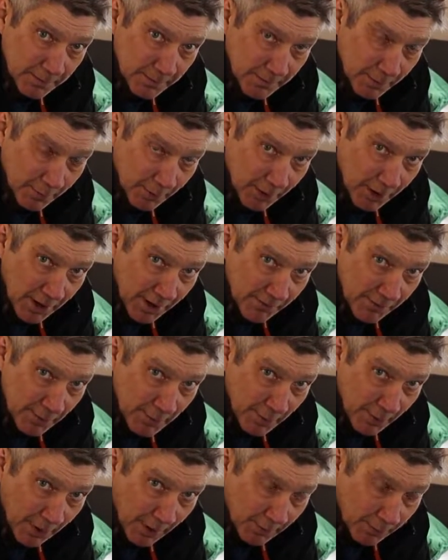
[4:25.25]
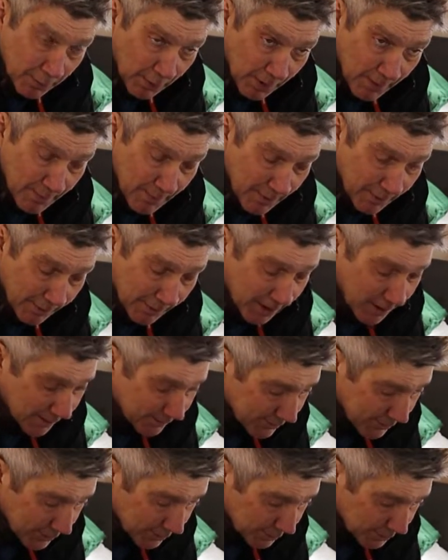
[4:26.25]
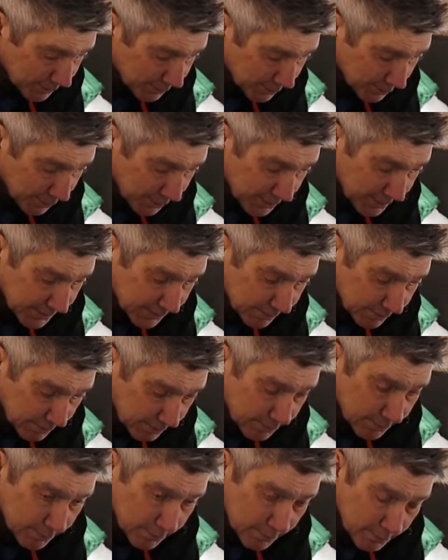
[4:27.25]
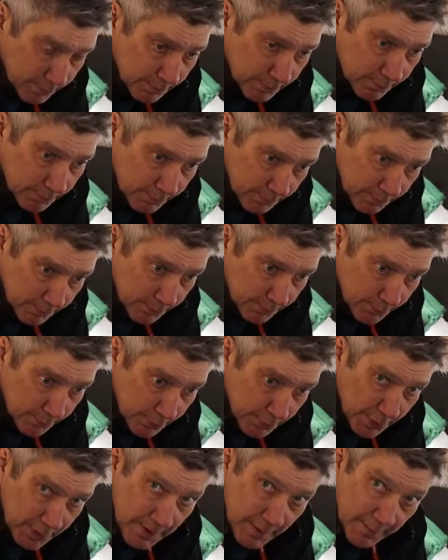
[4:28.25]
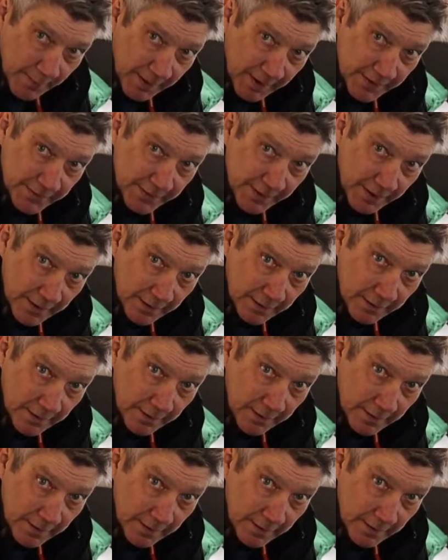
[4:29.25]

the recovery part of my recovery was pretty amazing.